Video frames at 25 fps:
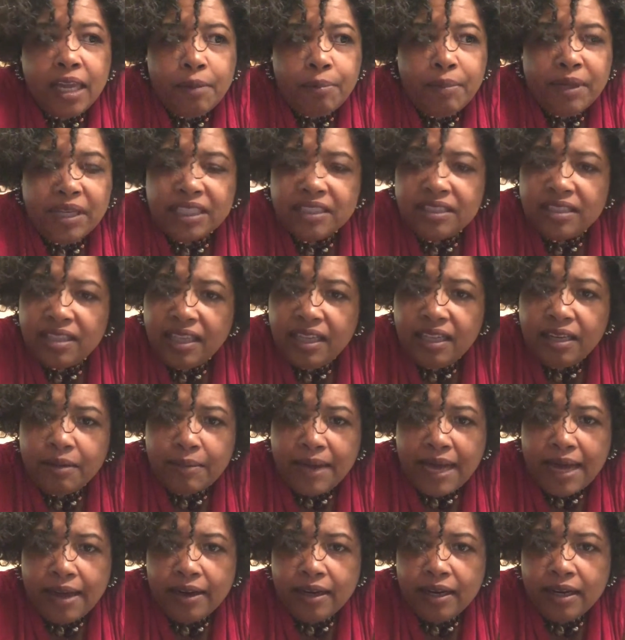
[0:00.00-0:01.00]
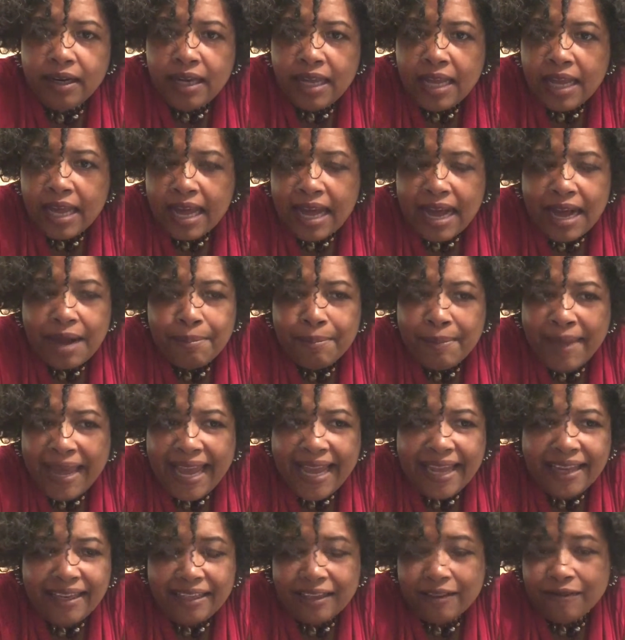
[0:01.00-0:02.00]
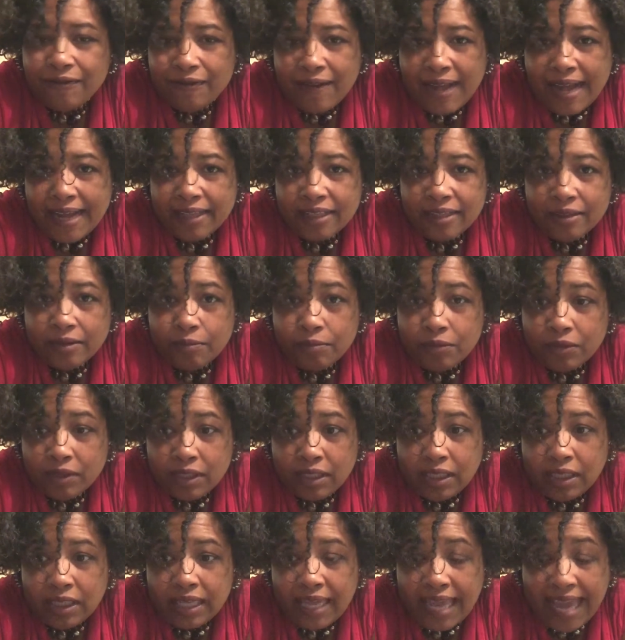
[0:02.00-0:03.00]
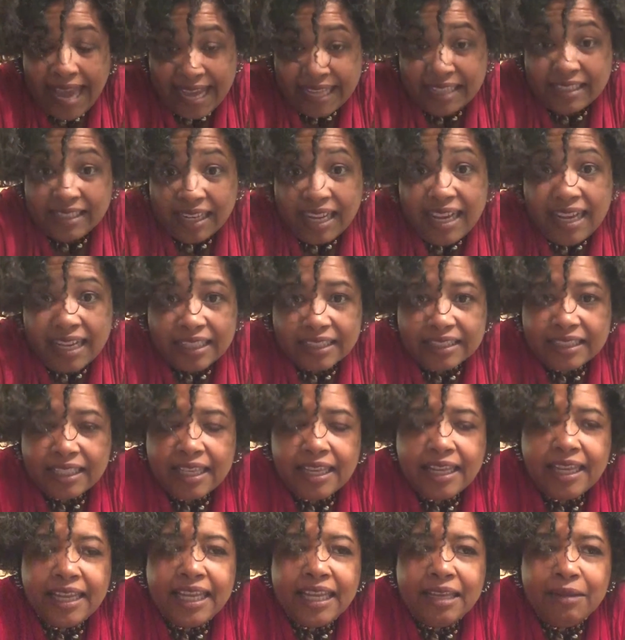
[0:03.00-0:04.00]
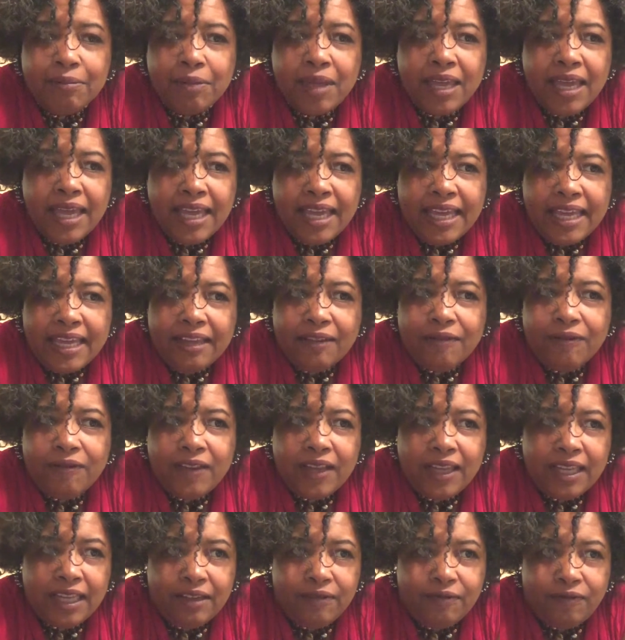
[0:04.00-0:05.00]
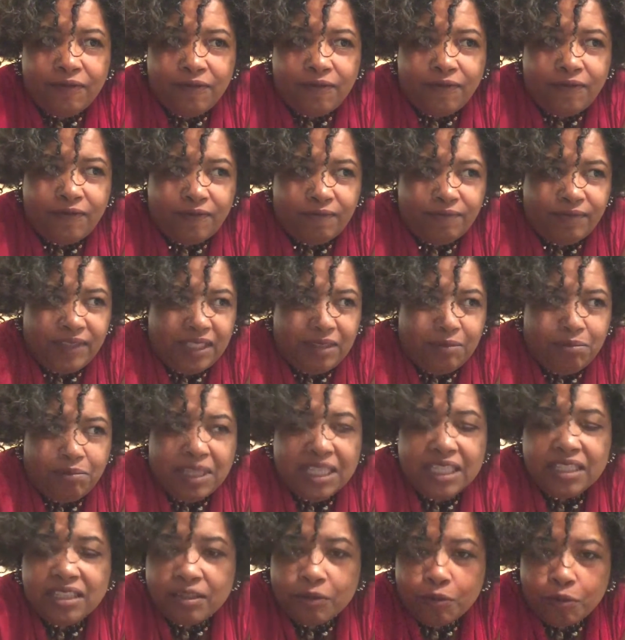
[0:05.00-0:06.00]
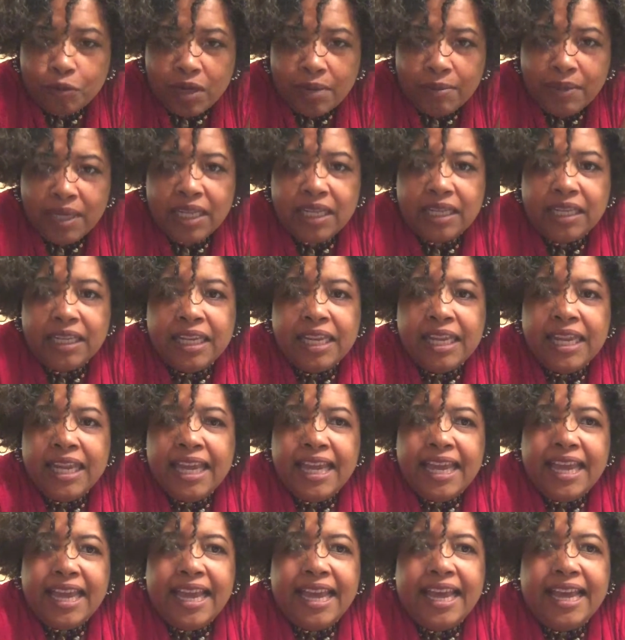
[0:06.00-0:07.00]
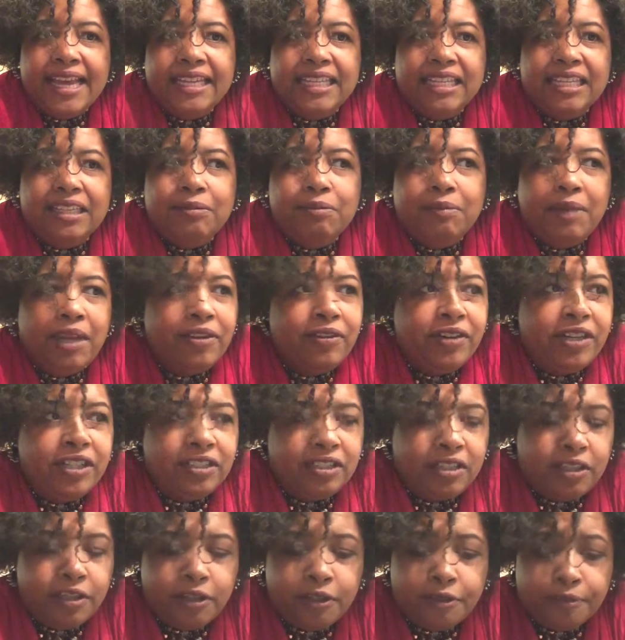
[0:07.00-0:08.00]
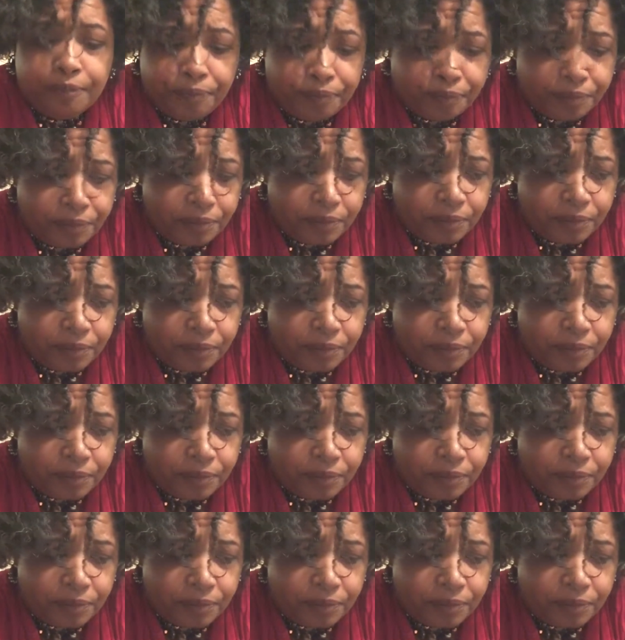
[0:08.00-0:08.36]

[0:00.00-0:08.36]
Because think about it. A man can find and does. He meets a woman and he marries her,